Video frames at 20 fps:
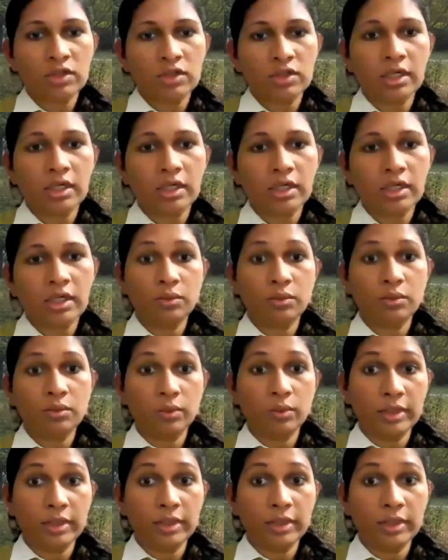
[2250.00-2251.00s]
debt with
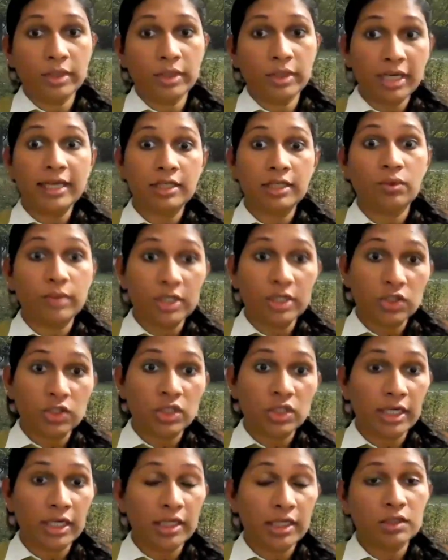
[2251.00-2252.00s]
bilateral debt with
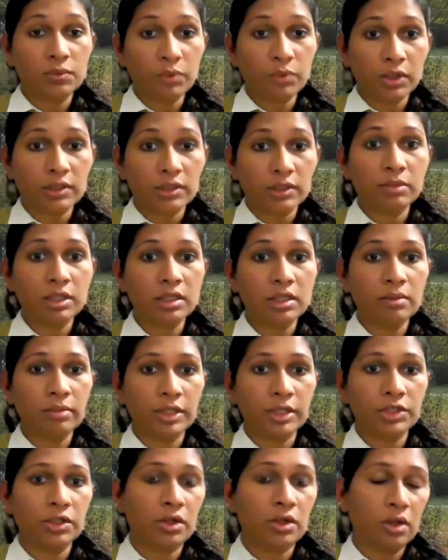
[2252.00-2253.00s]
China is possible,
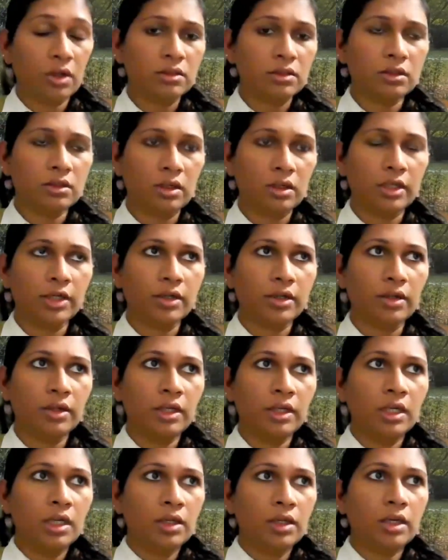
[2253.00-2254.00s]
but you're also
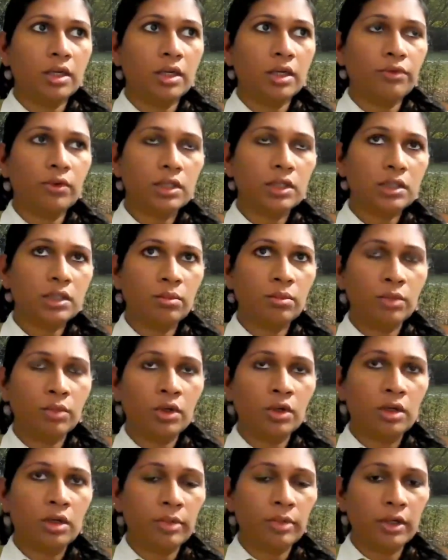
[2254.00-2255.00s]
focusing
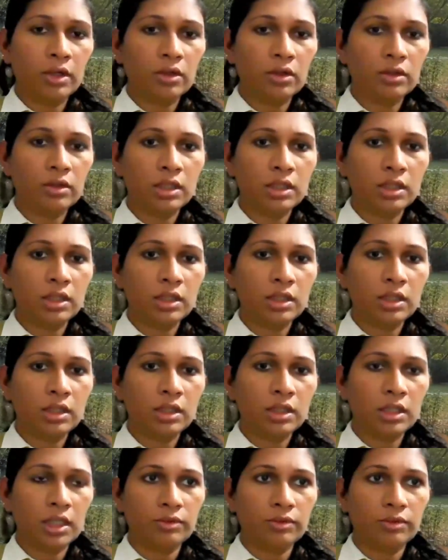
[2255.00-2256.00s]
more about
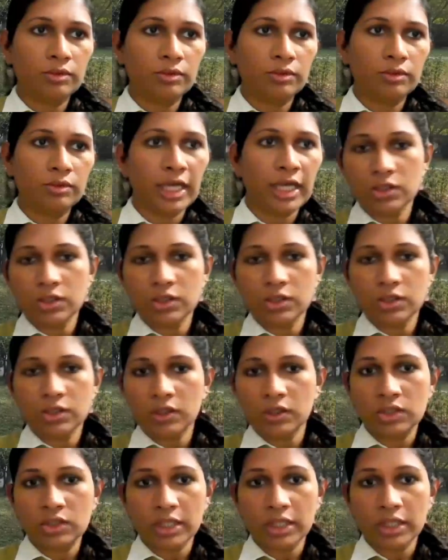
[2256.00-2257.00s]
the
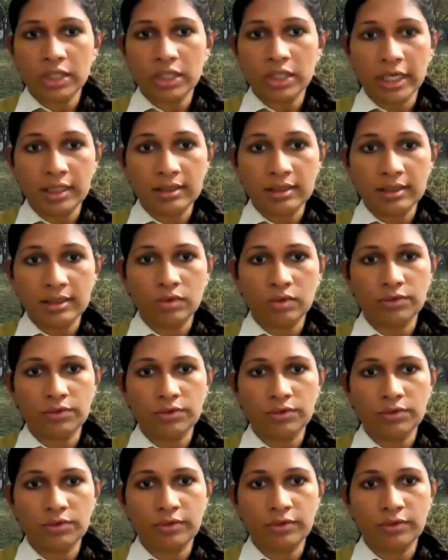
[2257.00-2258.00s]
challenges the Chinese
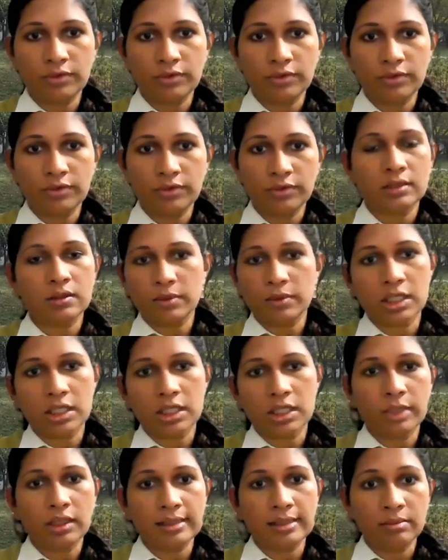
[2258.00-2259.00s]
end will face,
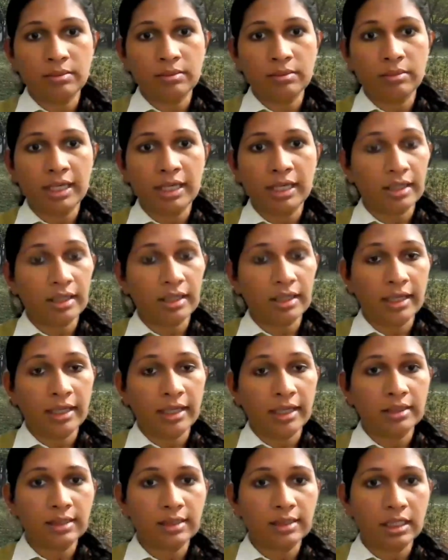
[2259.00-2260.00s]
especially with Exim
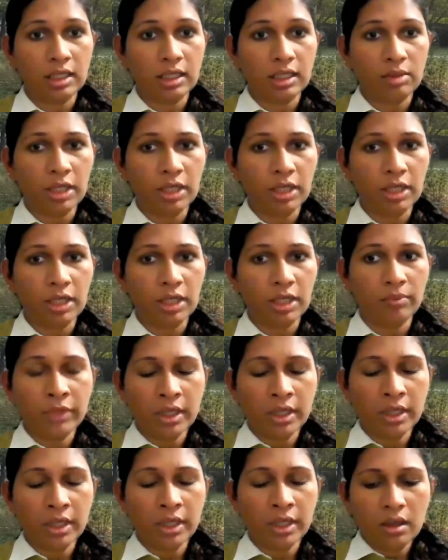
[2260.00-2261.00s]
Bank and
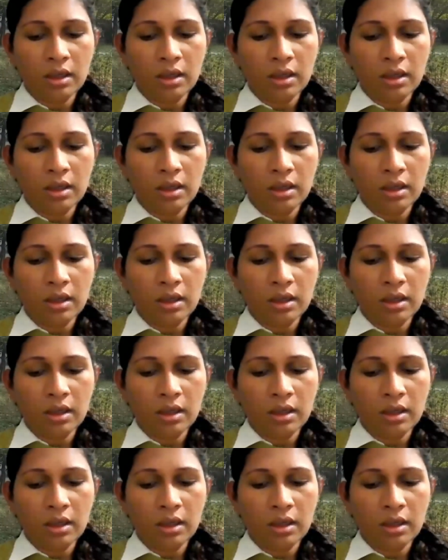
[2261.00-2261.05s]
CDB.